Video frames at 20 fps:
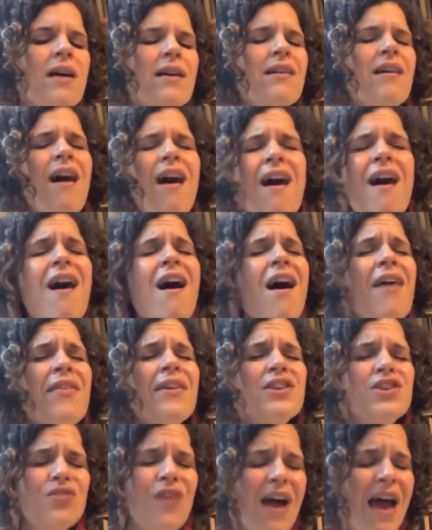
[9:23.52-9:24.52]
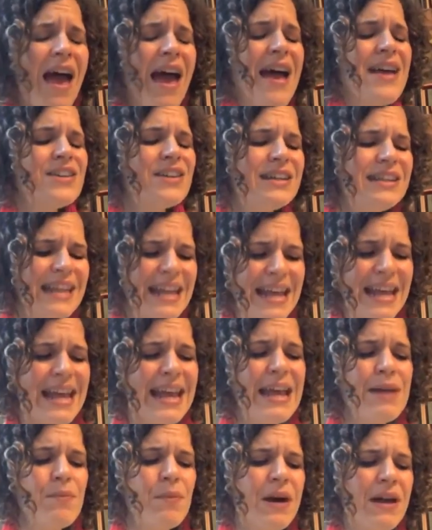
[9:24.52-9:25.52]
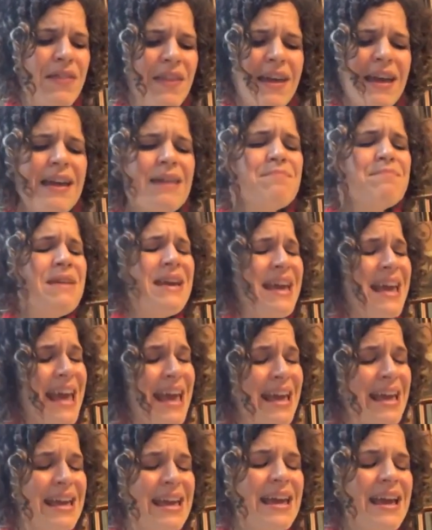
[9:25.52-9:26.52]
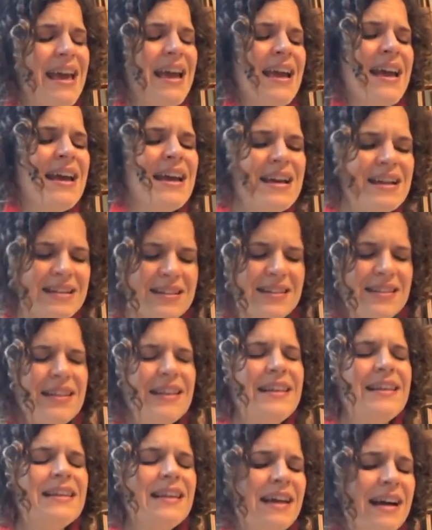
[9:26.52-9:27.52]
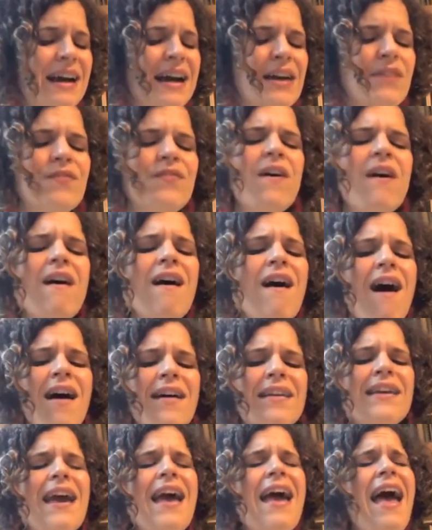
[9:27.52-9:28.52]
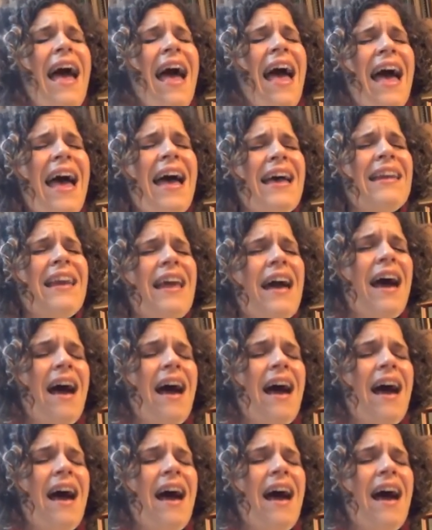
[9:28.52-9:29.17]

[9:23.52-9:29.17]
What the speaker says: Call the treasure deep within me to life again.